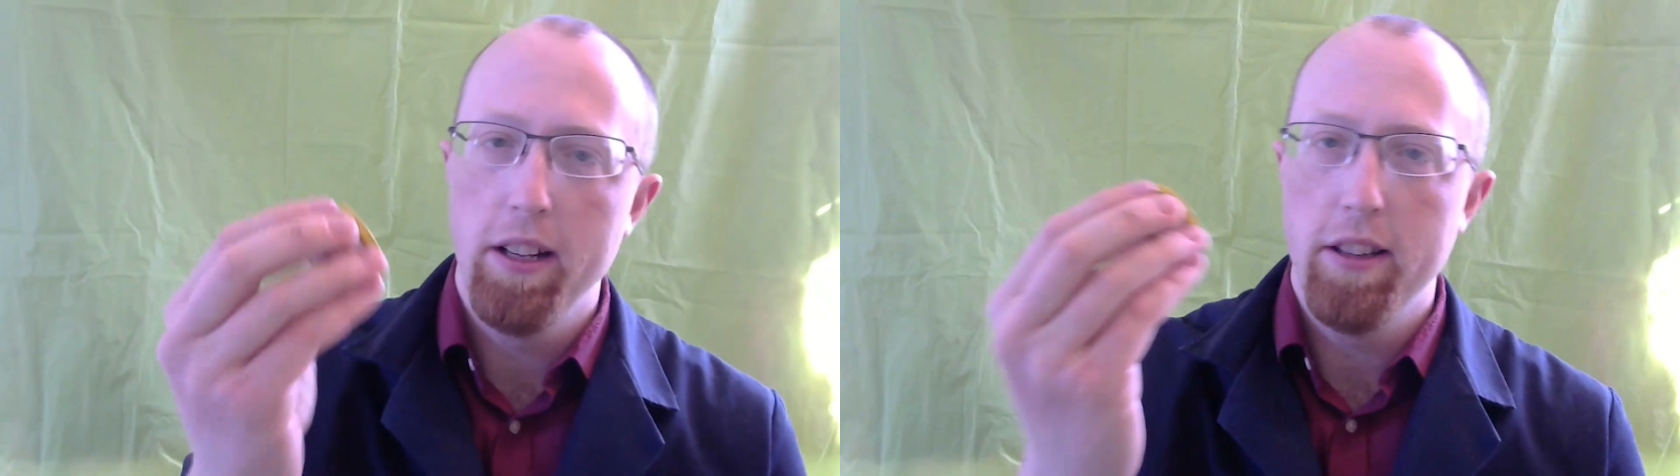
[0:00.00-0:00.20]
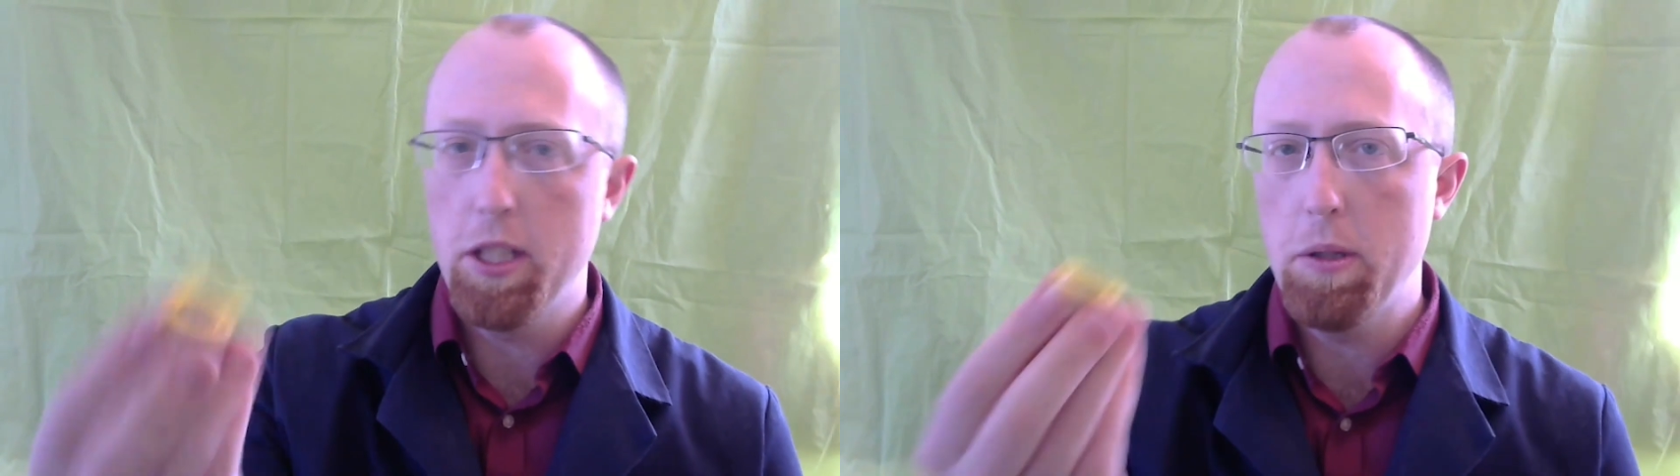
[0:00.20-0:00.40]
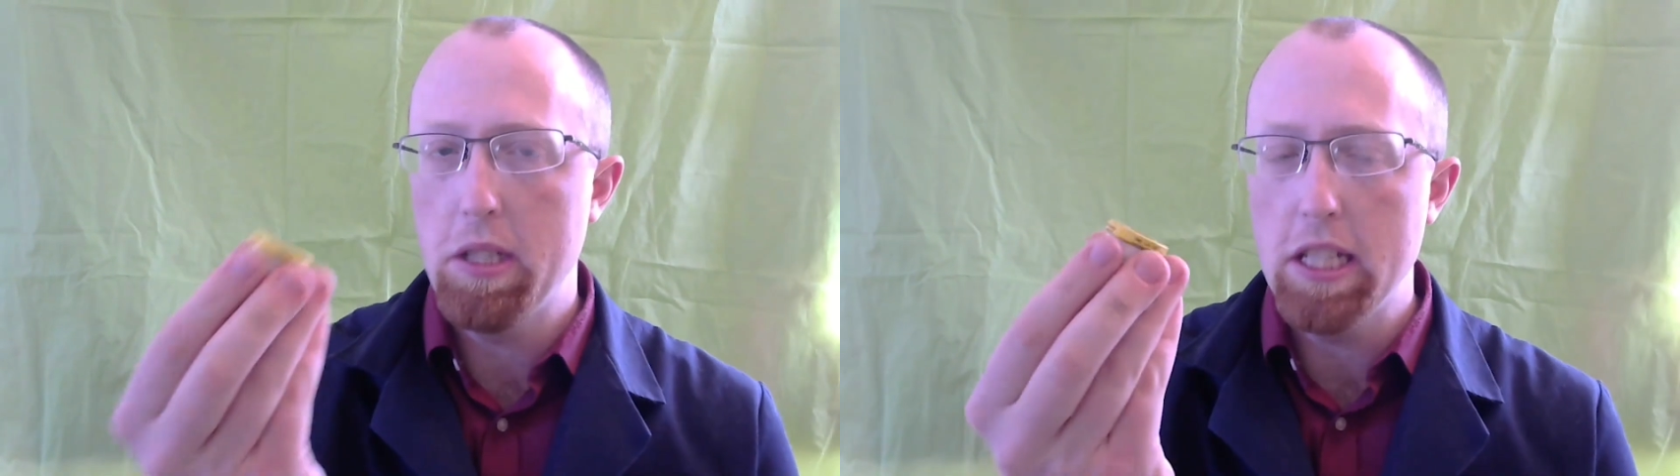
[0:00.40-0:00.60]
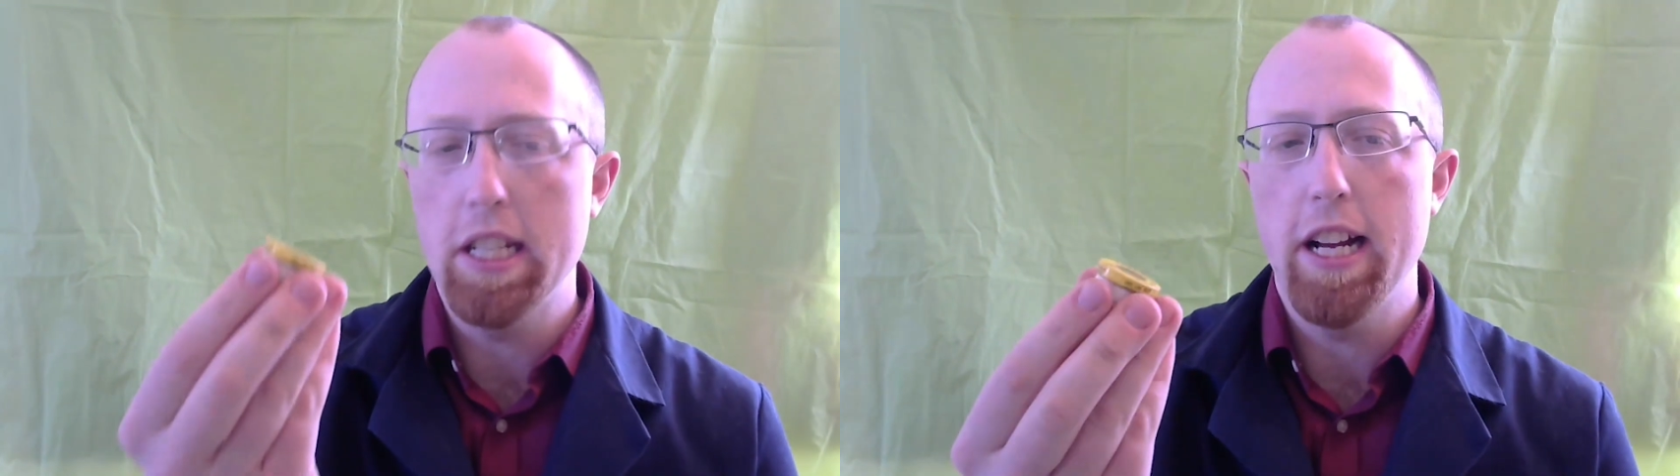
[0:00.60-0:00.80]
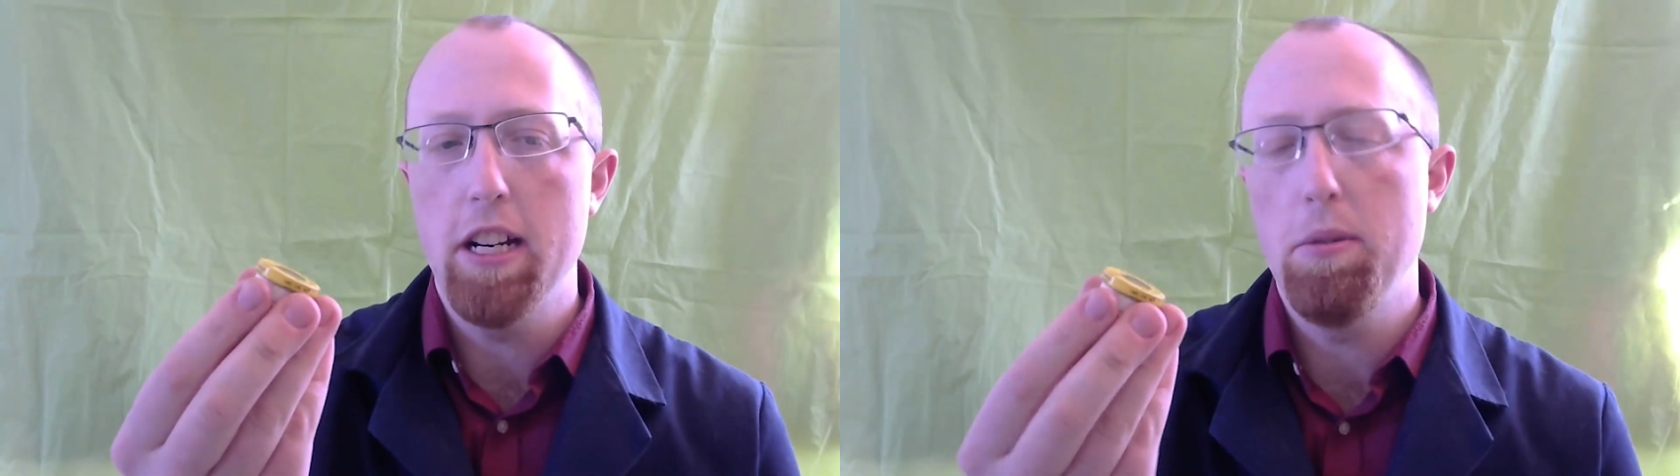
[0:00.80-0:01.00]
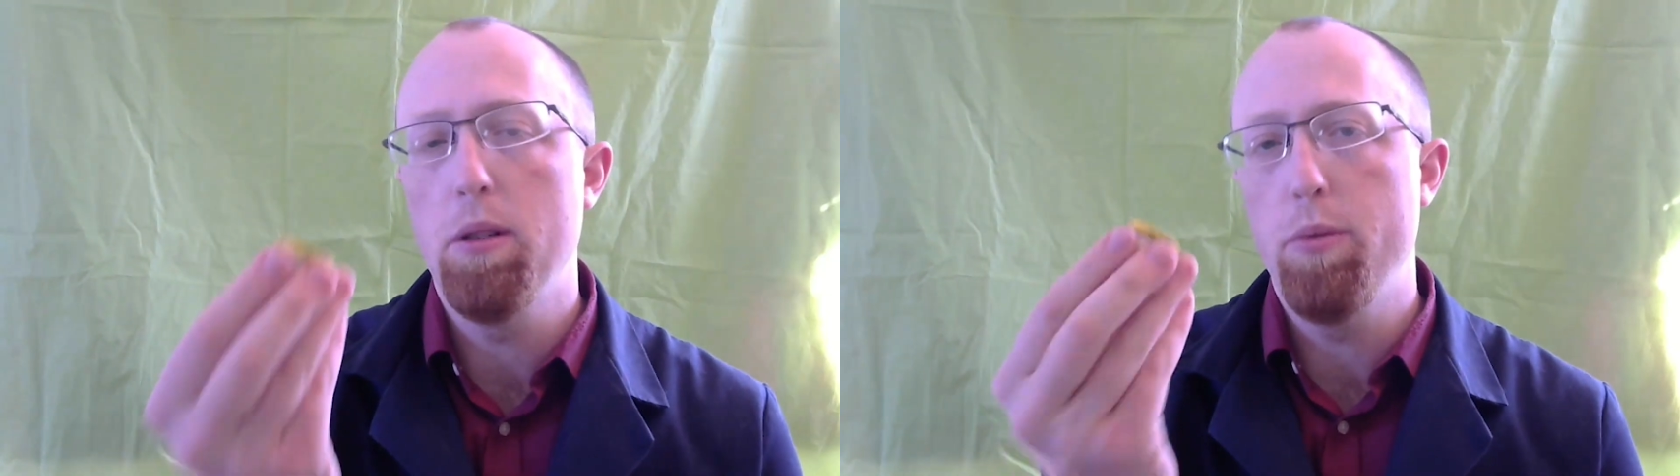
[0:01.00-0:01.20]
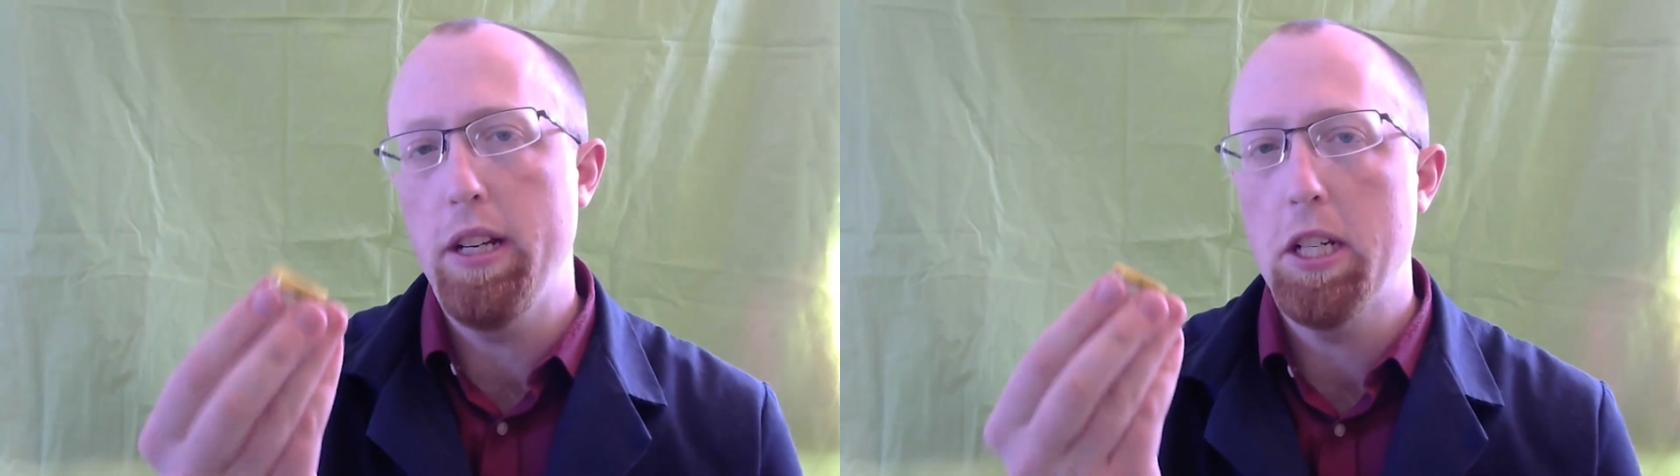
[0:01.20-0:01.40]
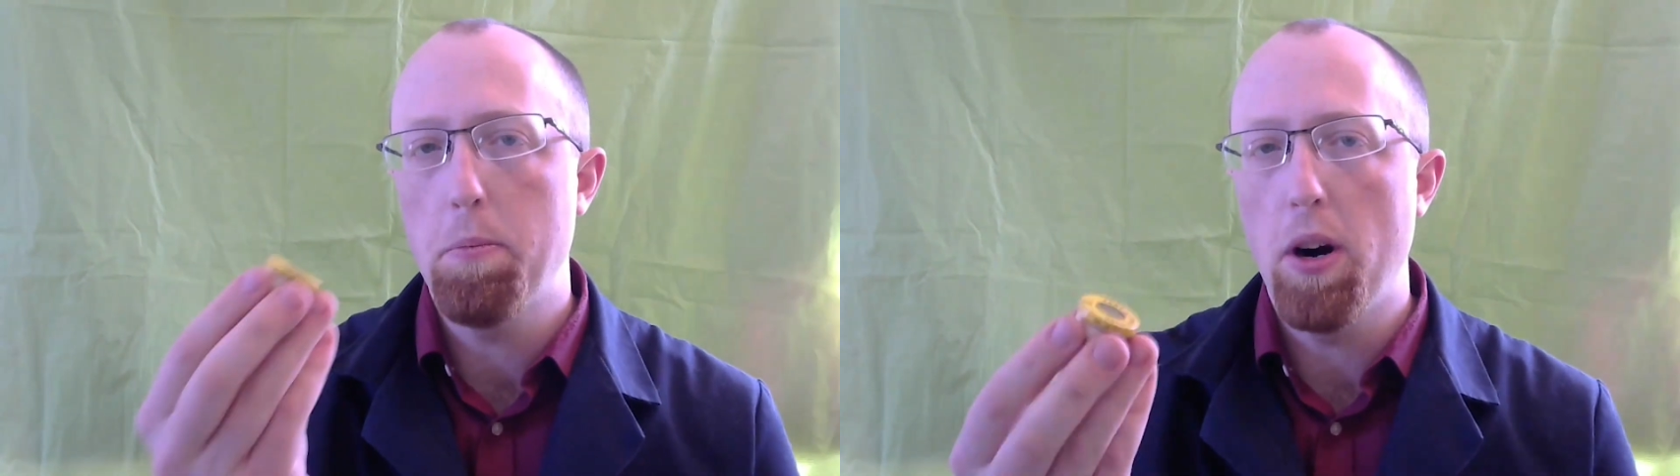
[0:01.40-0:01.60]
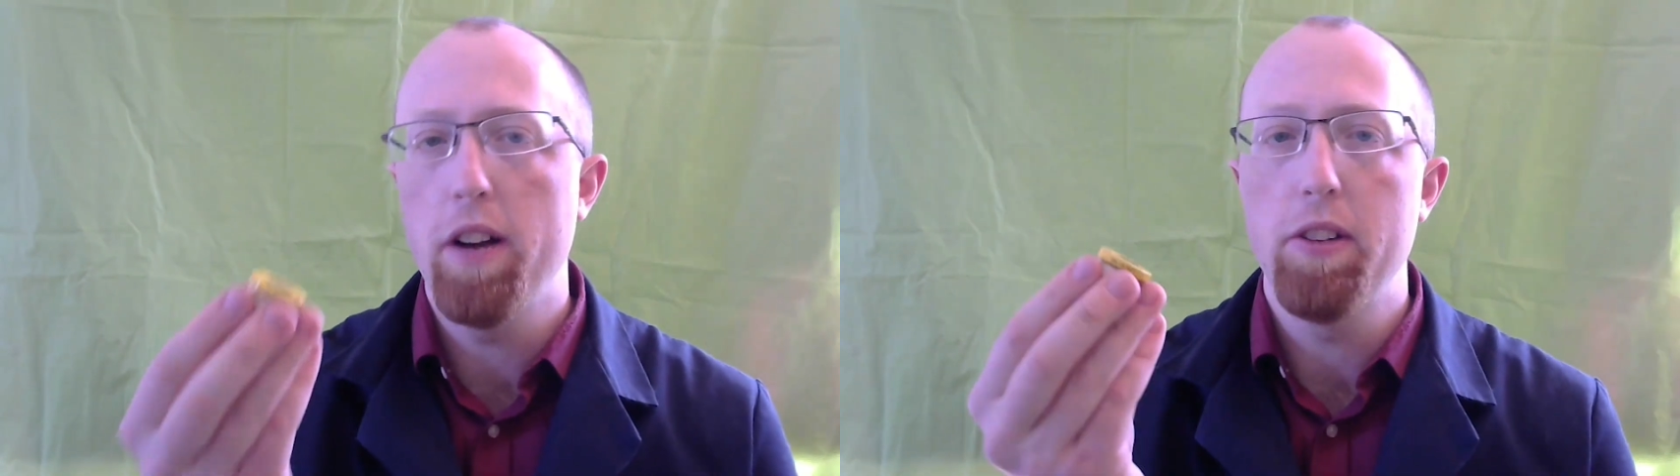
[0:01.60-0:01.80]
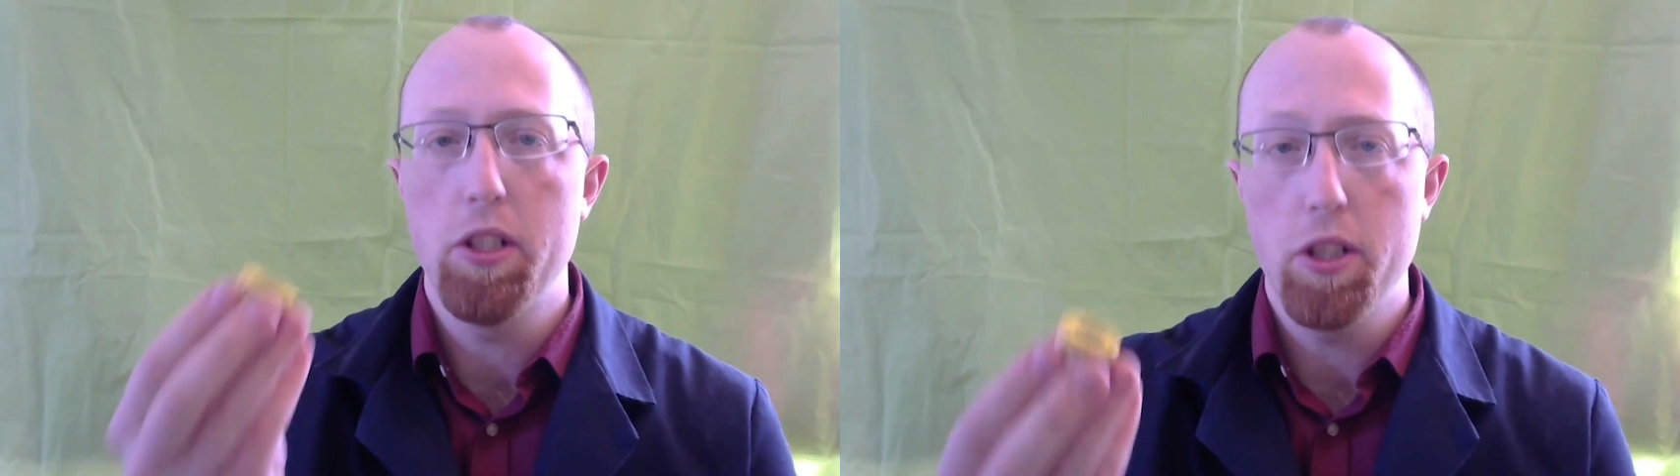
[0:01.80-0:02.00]
This was designed to be the weakest part
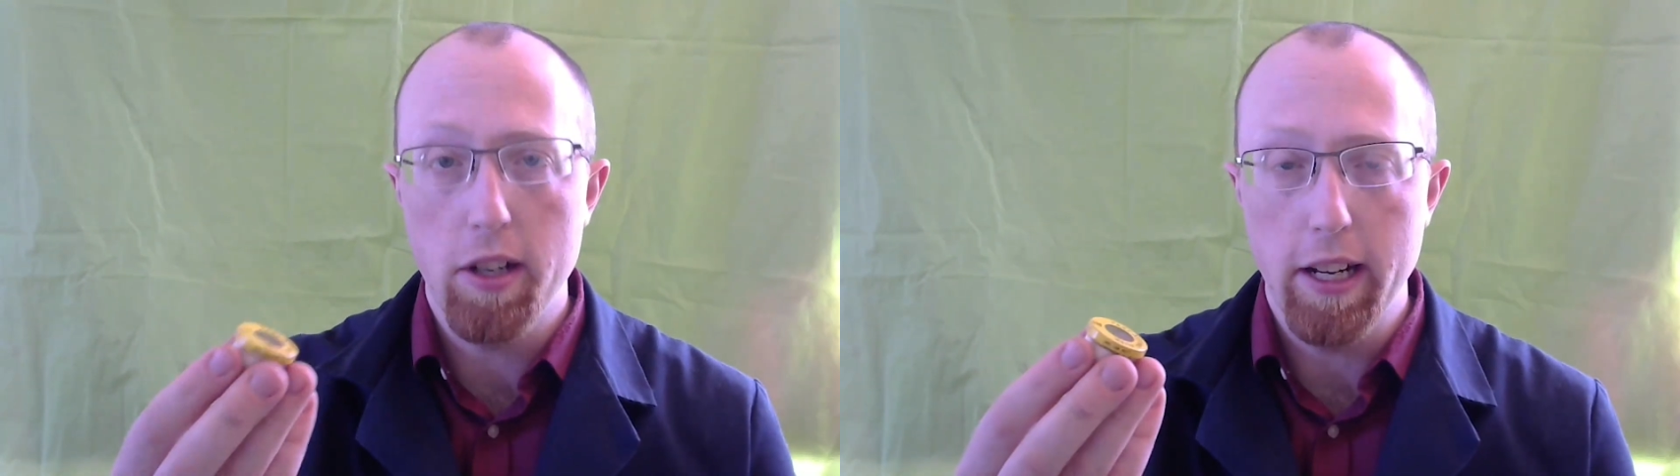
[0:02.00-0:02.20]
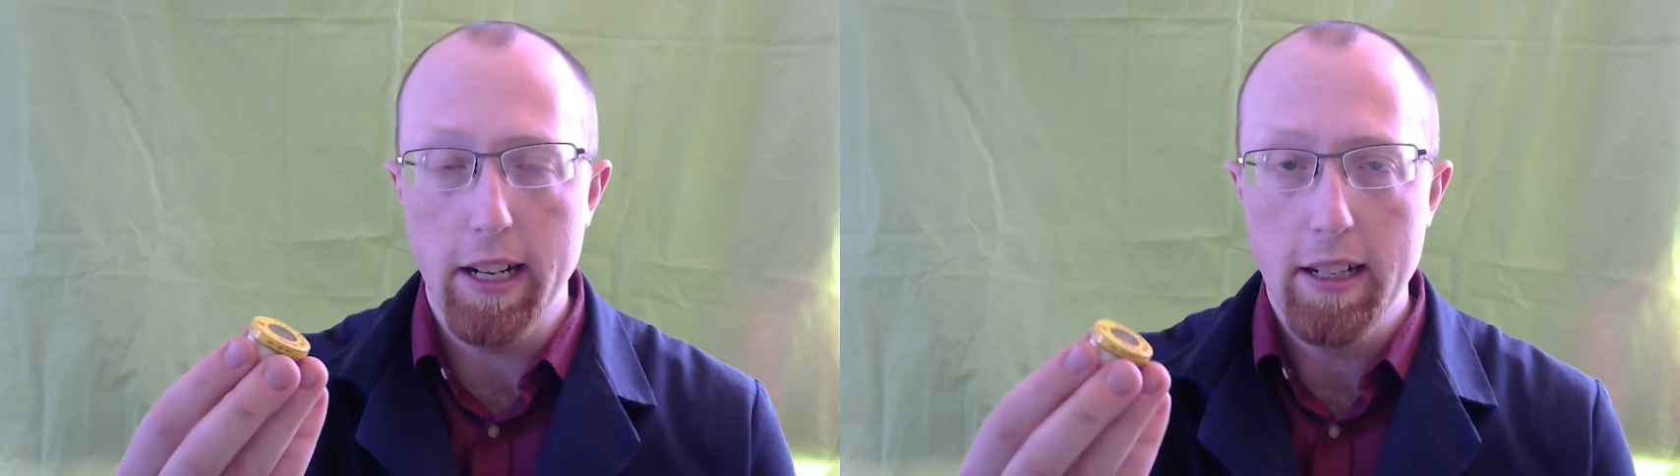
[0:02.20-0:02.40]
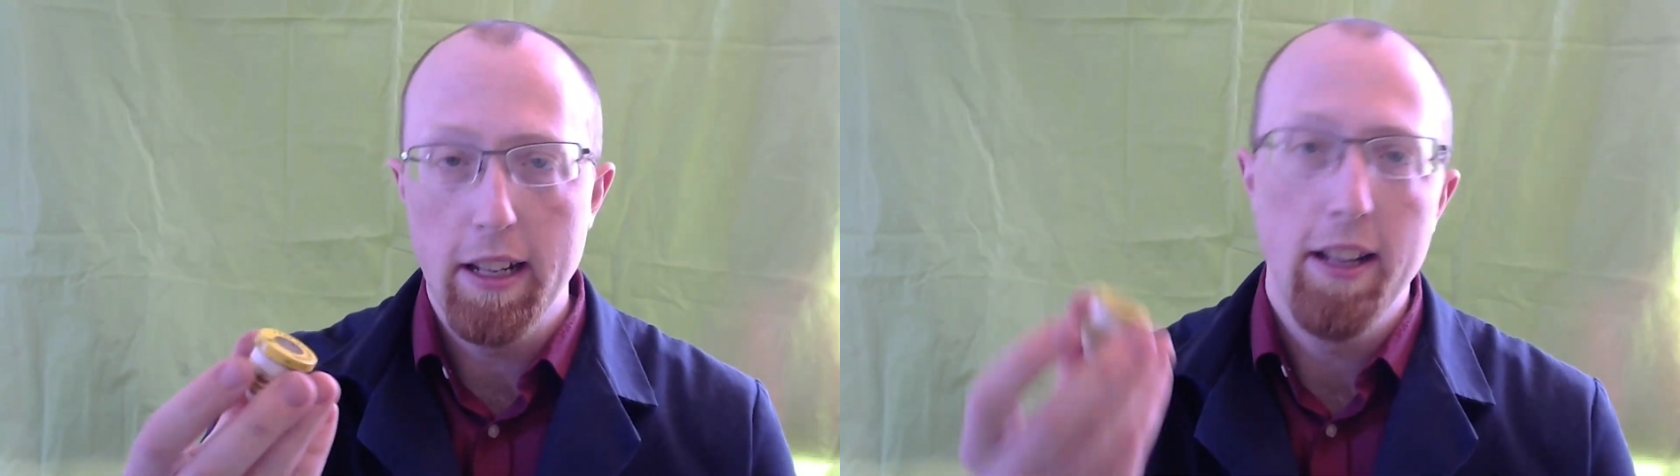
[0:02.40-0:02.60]
of a circuit.